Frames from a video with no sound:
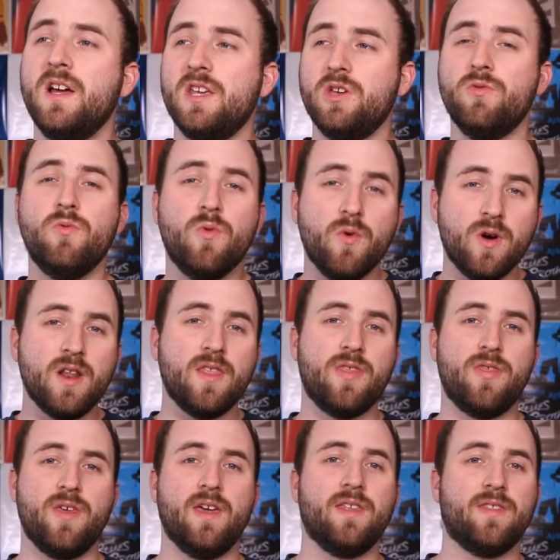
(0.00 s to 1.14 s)
you wouldn't
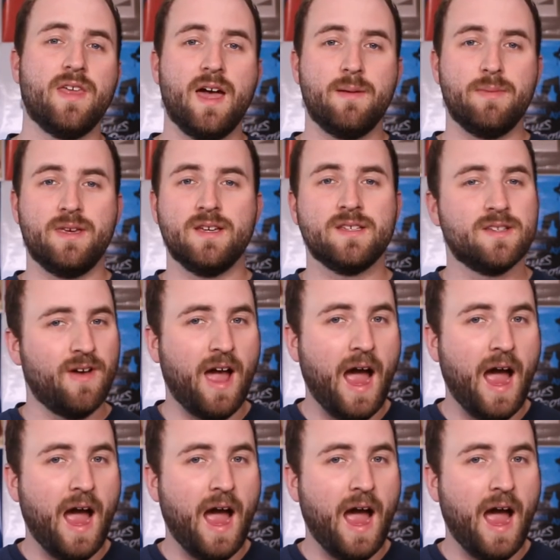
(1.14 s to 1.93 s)
think that because of